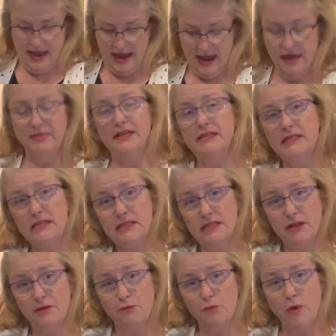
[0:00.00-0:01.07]
And this is
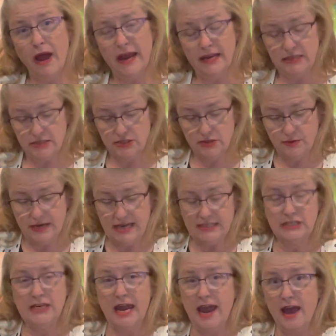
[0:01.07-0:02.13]
why it's so nice
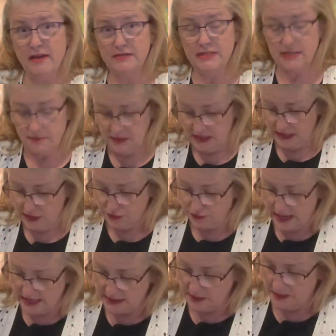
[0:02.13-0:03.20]
to have some of these
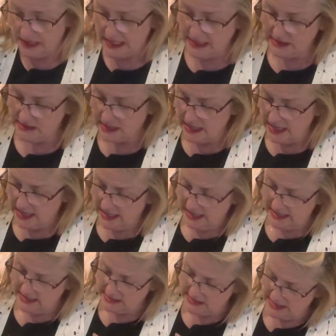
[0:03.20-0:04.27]
recipes,
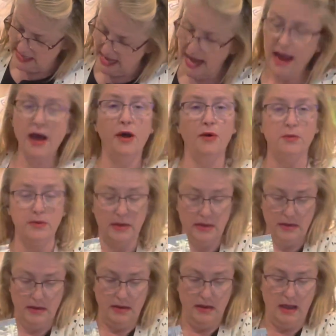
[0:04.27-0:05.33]
is now
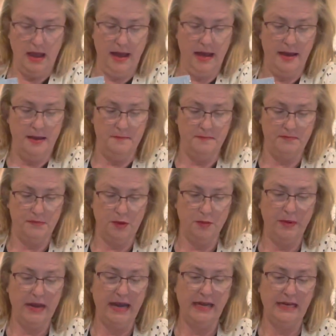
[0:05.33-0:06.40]

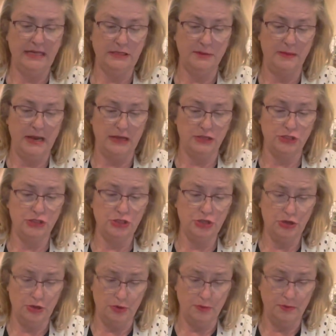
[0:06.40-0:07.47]
when I need to make a
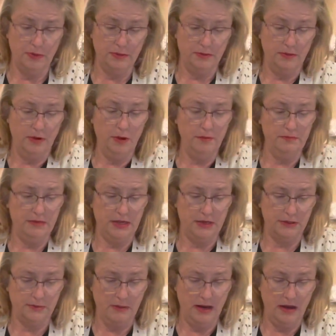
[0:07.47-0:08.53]
soup, oh,
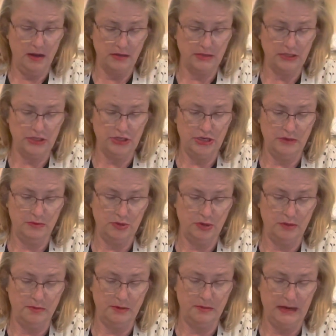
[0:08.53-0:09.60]
there's my oxygen
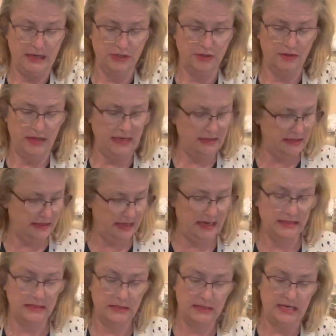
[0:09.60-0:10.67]
absorber, make sure that
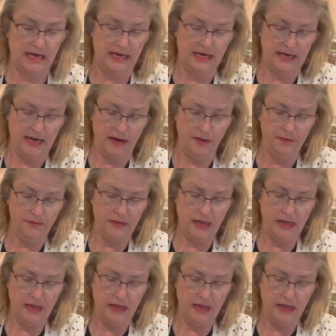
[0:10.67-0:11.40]
gets taken out.